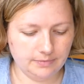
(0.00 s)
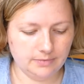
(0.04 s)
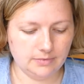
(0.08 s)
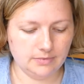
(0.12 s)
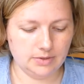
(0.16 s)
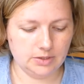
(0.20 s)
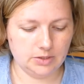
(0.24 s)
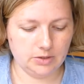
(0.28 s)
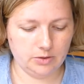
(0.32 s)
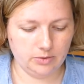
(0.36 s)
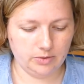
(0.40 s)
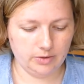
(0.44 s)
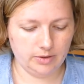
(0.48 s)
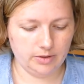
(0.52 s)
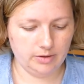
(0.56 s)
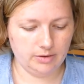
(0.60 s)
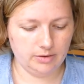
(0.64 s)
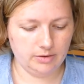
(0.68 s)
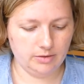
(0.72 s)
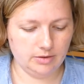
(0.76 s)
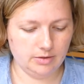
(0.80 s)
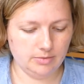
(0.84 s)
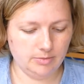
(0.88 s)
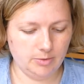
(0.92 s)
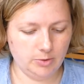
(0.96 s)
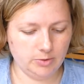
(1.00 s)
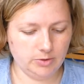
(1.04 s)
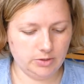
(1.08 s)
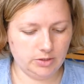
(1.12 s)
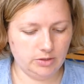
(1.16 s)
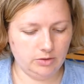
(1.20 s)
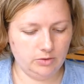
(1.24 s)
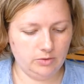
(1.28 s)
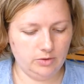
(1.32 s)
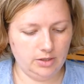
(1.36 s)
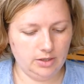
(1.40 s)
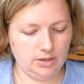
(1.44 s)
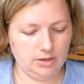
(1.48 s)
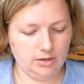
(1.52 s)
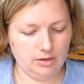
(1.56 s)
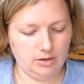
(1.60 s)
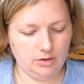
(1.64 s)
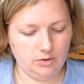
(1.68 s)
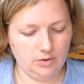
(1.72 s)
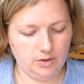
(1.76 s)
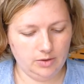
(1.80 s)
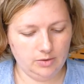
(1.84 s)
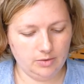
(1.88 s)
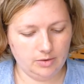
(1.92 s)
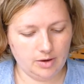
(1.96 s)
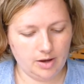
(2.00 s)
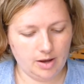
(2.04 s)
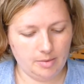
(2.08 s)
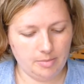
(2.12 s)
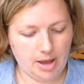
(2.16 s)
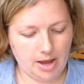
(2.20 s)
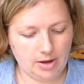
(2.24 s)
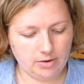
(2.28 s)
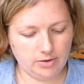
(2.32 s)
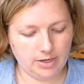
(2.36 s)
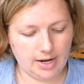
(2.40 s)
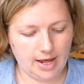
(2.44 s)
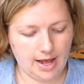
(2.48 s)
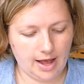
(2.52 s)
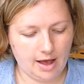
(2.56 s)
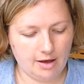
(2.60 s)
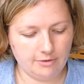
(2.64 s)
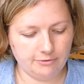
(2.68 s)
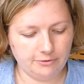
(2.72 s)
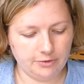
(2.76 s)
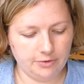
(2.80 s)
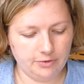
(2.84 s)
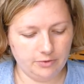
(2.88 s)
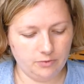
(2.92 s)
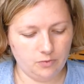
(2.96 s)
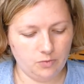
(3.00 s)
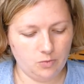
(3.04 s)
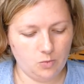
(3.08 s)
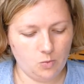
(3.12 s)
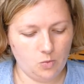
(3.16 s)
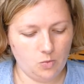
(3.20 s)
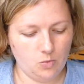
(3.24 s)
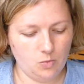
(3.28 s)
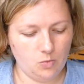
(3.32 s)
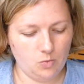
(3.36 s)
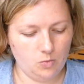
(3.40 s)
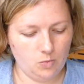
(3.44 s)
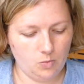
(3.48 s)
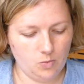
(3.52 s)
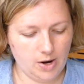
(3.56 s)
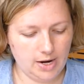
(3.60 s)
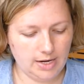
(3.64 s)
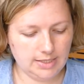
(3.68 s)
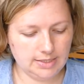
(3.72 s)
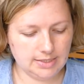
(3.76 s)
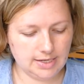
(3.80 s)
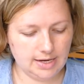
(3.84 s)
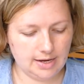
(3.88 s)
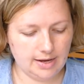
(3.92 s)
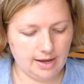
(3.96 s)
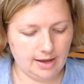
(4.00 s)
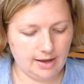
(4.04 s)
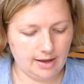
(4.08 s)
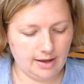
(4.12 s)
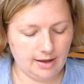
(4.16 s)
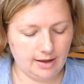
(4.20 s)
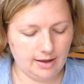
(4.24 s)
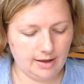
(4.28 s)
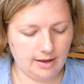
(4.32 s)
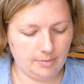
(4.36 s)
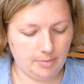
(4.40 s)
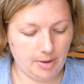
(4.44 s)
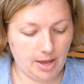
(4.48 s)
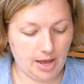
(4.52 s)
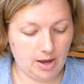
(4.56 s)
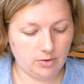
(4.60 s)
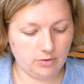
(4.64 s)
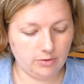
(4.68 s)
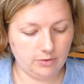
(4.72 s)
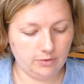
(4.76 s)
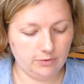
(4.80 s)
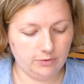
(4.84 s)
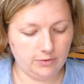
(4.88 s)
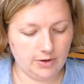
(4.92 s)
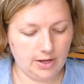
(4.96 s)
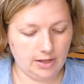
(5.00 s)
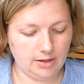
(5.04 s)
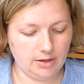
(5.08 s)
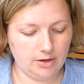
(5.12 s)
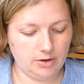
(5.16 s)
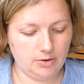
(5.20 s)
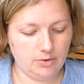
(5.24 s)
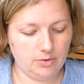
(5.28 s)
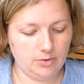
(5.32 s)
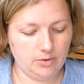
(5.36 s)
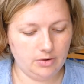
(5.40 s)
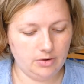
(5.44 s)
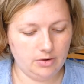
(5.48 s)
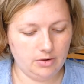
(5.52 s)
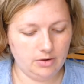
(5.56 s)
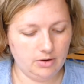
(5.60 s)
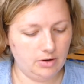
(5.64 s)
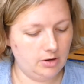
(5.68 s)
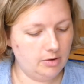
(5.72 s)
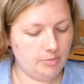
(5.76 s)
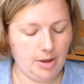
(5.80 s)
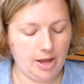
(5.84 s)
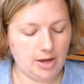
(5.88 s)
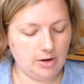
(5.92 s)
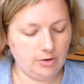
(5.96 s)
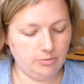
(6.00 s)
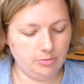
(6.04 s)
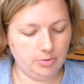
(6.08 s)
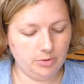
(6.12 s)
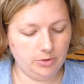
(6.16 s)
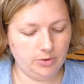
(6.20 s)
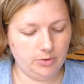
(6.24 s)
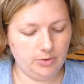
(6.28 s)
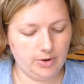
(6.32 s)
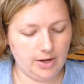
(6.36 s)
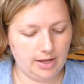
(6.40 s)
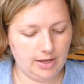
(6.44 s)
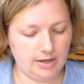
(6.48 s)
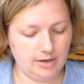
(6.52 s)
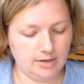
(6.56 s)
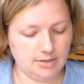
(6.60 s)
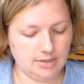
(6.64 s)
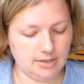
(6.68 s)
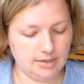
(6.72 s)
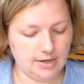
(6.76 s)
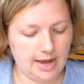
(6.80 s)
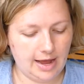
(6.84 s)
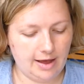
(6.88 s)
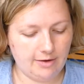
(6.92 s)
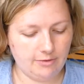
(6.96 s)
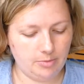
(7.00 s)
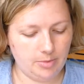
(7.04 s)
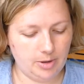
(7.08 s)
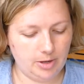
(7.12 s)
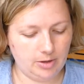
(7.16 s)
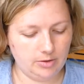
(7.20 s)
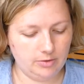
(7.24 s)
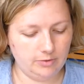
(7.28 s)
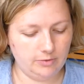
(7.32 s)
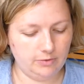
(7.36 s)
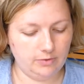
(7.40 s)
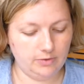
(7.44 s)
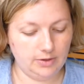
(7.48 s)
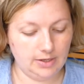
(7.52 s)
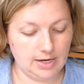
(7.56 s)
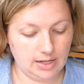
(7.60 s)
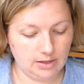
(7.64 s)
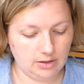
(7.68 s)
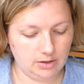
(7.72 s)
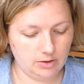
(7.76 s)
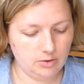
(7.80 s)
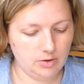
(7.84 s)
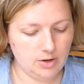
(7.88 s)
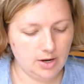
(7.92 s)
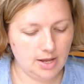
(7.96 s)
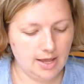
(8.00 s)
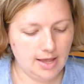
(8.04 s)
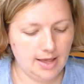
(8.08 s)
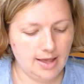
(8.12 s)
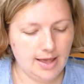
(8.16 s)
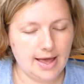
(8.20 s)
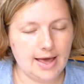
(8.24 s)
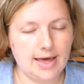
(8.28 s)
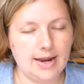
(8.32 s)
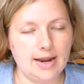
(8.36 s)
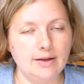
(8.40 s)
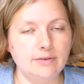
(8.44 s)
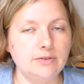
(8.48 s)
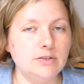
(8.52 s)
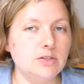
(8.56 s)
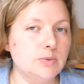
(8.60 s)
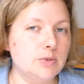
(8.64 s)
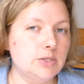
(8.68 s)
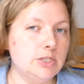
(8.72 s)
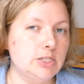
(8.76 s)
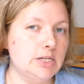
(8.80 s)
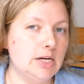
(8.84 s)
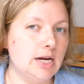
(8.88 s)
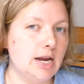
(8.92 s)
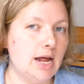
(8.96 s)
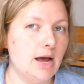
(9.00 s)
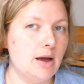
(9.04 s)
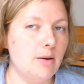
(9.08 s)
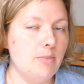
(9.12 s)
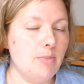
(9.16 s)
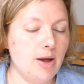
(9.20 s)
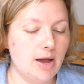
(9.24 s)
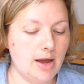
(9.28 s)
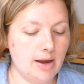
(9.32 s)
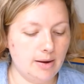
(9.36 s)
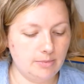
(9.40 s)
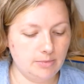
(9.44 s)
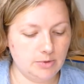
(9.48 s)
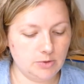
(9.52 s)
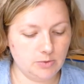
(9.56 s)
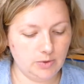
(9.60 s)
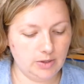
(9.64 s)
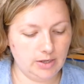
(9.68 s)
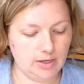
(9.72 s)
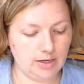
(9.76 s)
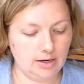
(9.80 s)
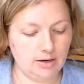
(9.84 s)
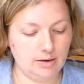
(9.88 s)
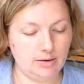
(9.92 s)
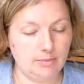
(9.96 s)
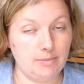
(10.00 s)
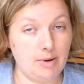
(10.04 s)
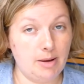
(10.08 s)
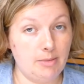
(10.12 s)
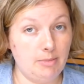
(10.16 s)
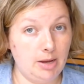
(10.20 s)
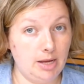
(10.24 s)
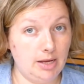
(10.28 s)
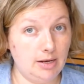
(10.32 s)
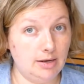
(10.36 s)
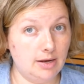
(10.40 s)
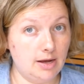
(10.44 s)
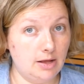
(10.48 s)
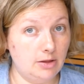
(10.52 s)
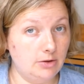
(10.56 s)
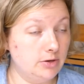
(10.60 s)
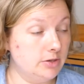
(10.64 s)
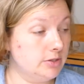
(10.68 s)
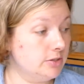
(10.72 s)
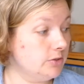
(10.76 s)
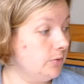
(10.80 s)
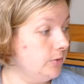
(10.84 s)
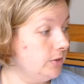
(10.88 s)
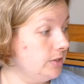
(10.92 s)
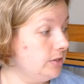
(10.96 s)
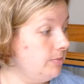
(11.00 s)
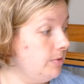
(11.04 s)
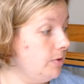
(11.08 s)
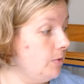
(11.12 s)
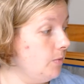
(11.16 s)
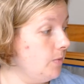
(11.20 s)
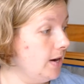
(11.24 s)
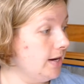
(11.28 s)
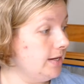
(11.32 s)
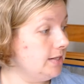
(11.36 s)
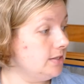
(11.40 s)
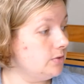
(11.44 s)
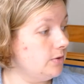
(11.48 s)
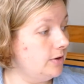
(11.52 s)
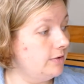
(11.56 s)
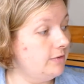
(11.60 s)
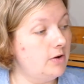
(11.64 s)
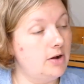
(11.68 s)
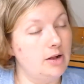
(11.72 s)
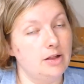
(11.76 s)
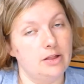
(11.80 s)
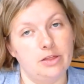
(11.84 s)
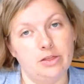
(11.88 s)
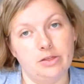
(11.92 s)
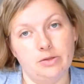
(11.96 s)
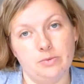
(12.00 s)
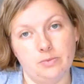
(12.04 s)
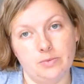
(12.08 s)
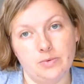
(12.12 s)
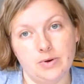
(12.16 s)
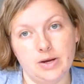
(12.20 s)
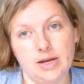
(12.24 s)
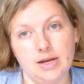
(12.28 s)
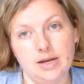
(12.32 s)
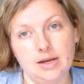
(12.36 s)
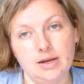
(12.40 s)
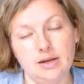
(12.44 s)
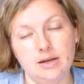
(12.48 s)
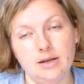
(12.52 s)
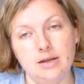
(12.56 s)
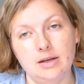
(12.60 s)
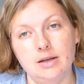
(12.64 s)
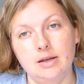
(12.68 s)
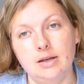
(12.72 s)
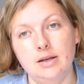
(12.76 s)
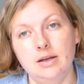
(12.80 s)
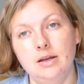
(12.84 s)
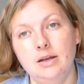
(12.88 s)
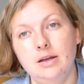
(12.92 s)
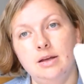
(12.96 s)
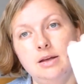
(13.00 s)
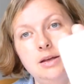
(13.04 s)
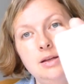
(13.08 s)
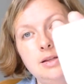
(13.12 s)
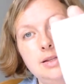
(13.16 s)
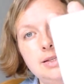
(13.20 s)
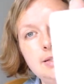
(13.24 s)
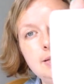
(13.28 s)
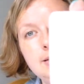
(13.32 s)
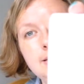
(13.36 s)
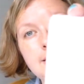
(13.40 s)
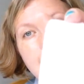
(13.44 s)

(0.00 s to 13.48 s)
So the most you need 1.5 pounds of white, 1 pound of yellow, or 1 pound of blue, and 1/2 pound of yellow. And I've switched it up. I'm doing, my main color is going to be white, so I've got 3. This is